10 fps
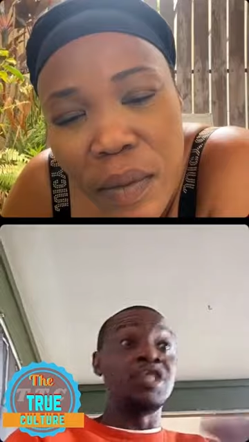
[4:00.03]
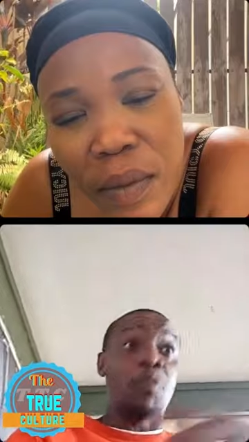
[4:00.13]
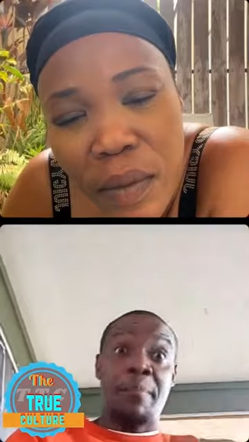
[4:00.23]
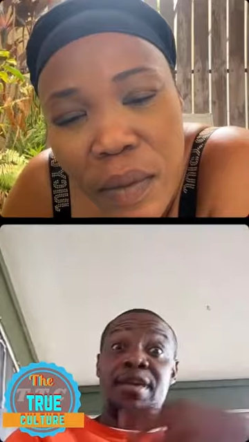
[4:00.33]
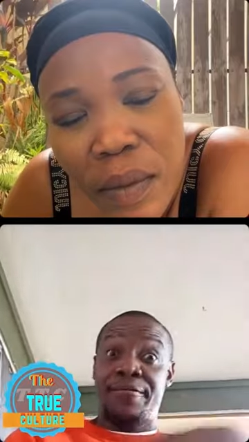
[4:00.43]
Speaker 1: what
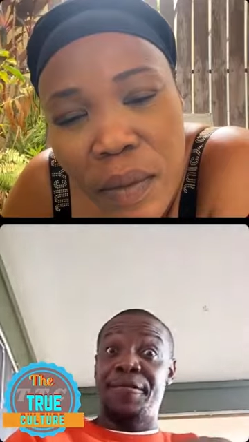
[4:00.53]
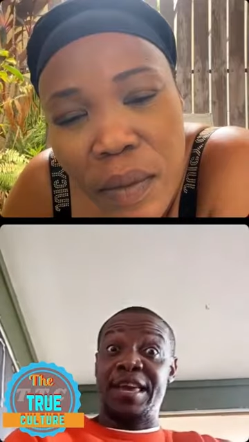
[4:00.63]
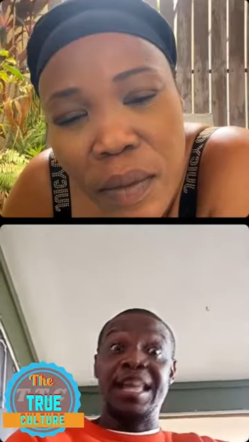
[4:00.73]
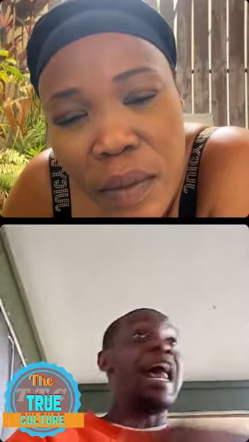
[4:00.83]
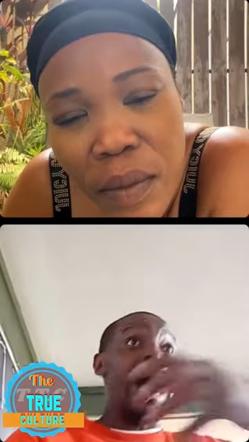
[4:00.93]
me feel
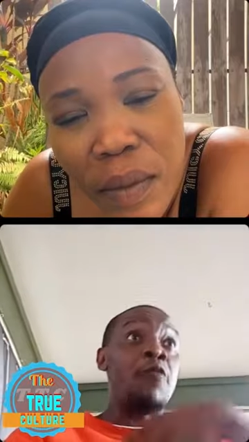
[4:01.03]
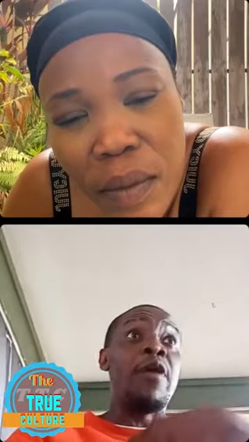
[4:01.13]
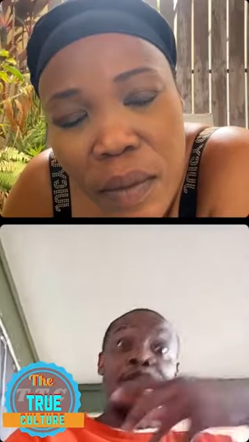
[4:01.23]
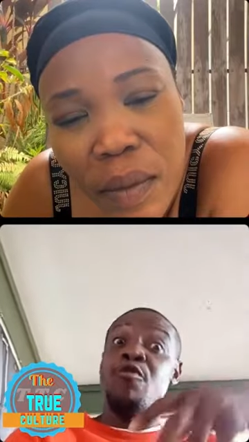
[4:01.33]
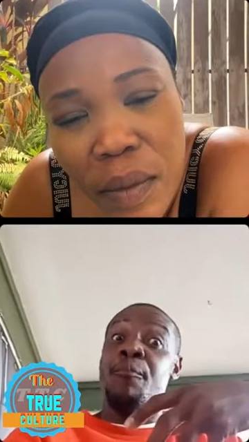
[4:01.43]
and where
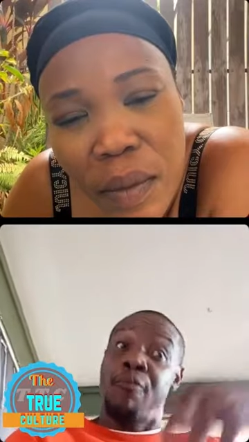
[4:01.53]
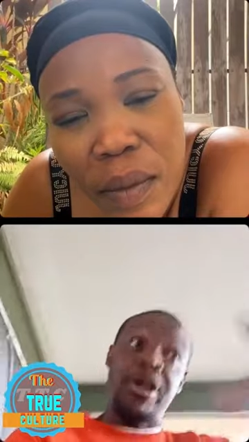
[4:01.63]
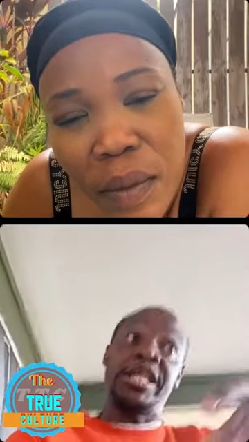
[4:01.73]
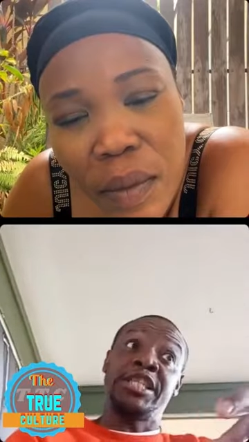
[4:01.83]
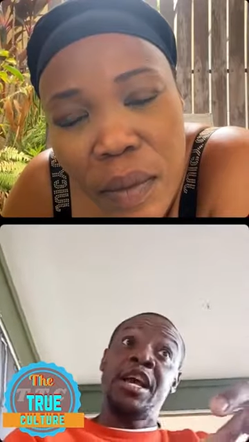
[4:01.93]
you
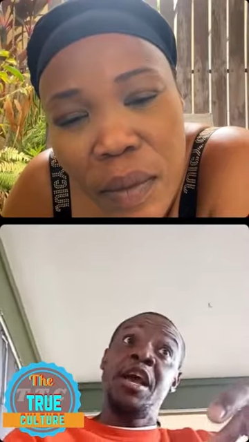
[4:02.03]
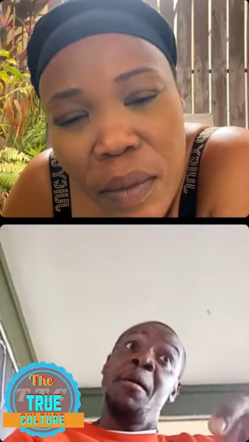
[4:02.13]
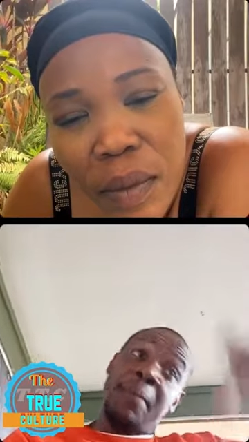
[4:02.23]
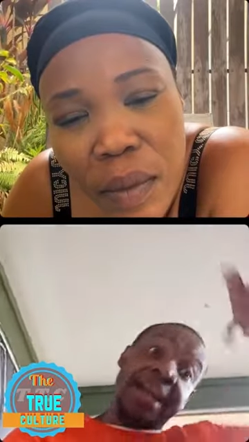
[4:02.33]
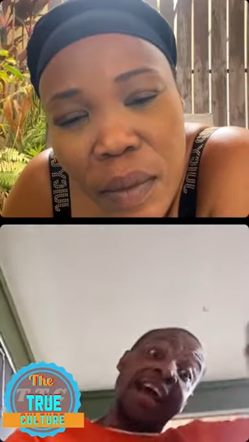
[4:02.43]
preach
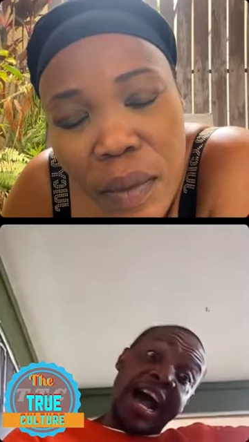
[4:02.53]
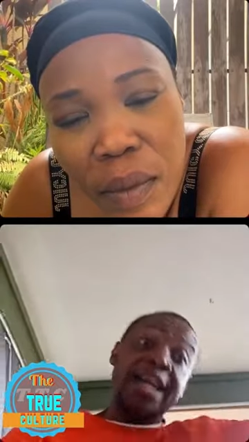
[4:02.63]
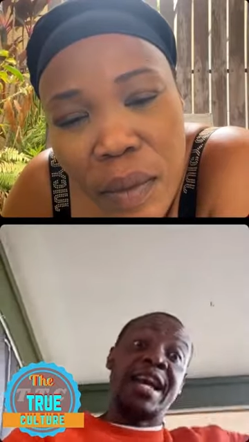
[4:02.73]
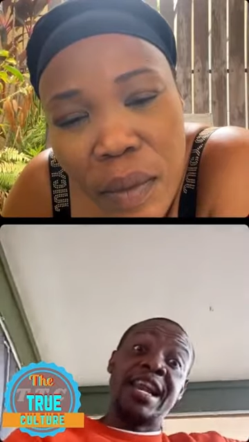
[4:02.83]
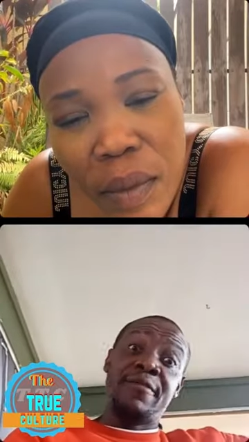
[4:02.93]
on the other
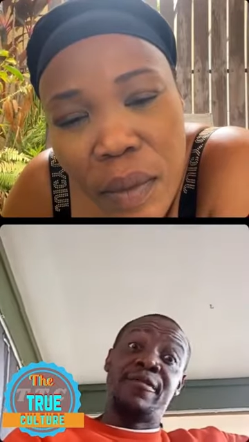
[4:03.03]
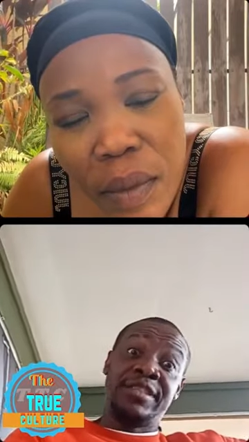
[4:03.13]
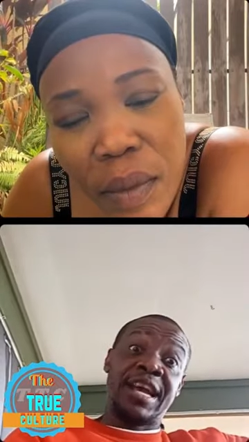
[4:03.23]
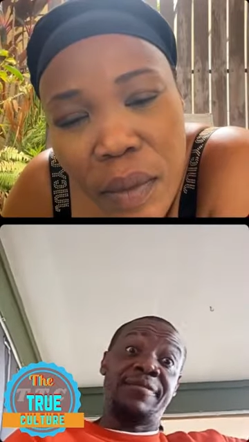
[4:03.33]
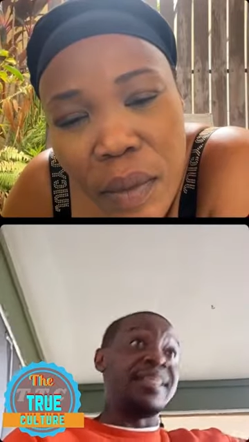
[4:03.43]
levels
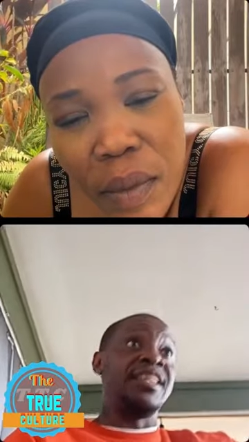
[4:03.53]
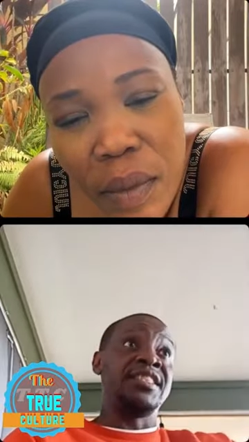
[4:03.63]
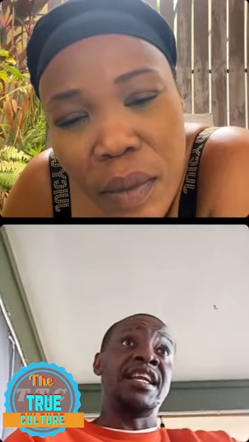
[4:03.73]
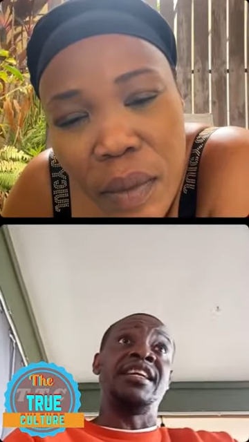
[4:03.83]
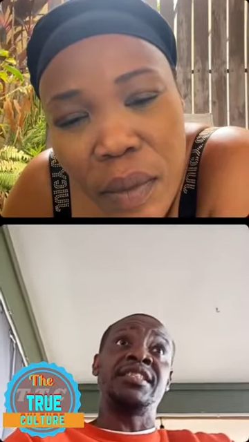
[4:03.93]
of things,
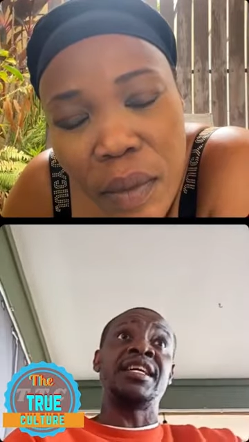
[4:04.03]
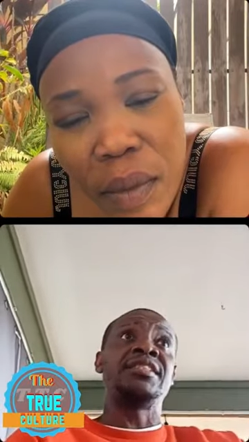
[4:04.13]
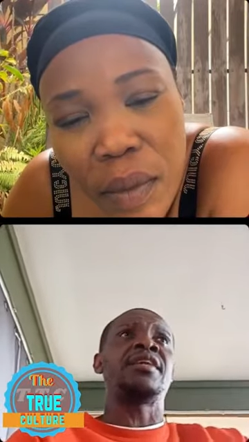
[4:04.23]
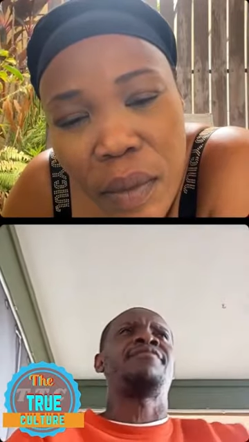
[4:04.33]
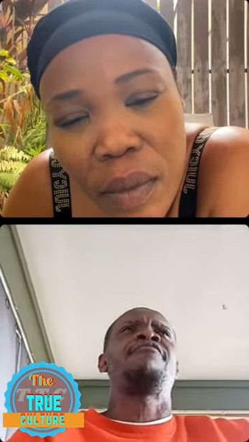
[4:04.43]
in the sense
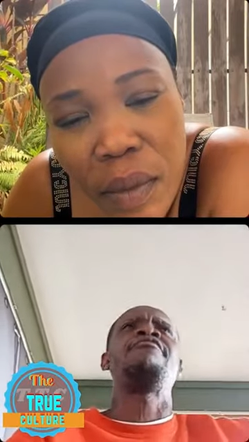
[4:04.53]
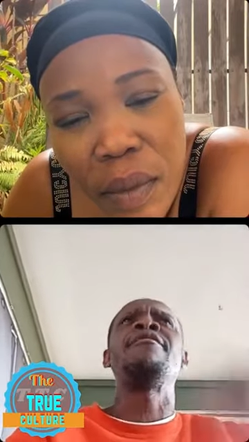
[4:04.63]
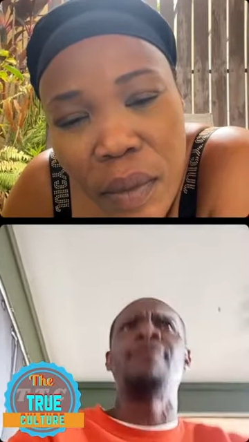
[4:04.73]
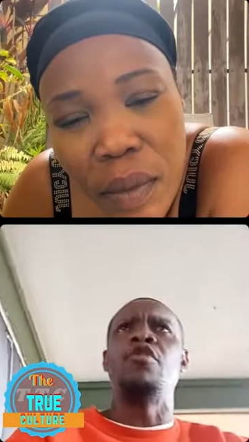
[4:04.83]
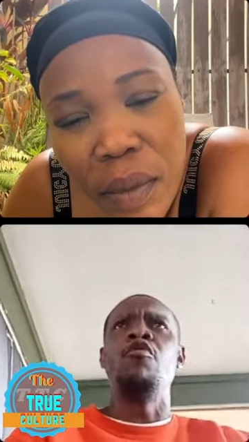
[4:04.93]
of
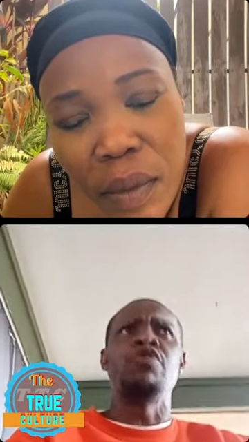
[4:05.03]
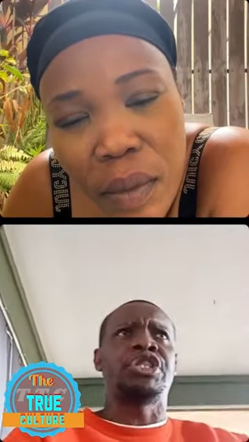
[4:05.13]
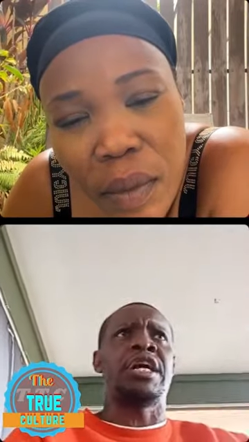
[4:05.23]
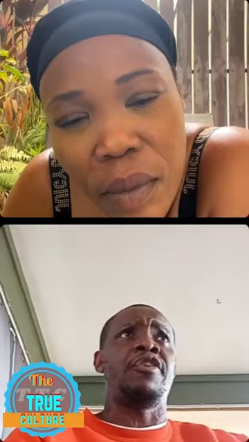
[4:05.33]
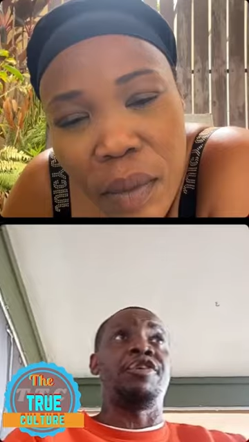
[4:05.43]
revolutionary,